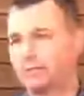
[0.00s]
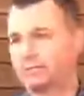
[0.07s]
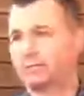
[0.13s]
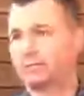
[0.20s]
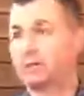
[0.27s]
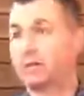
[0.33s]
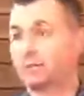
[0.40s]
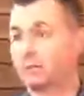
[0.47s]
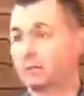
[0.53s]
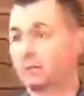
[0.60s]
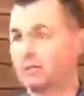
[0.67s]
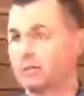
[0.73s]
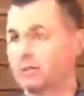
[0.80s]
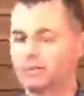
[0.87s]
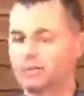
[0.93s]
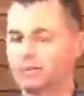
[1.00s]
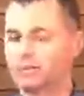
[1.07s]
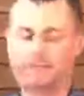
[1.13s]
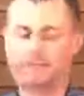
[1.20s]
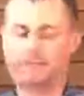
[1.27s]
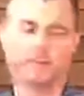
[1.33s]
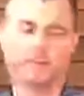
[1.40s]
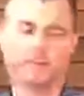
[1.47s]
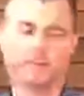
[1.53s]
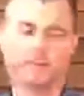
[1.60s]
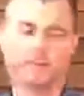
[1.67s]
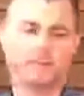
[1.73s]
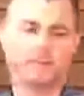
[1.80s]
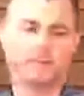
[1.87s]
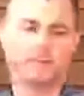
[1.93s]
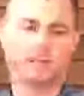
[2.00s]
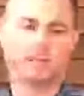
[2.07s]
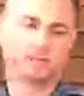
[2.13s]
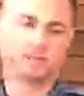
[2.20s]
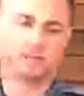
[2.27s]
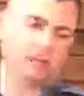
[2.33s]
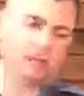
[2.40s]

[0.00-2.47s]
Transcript: Covered these enough to know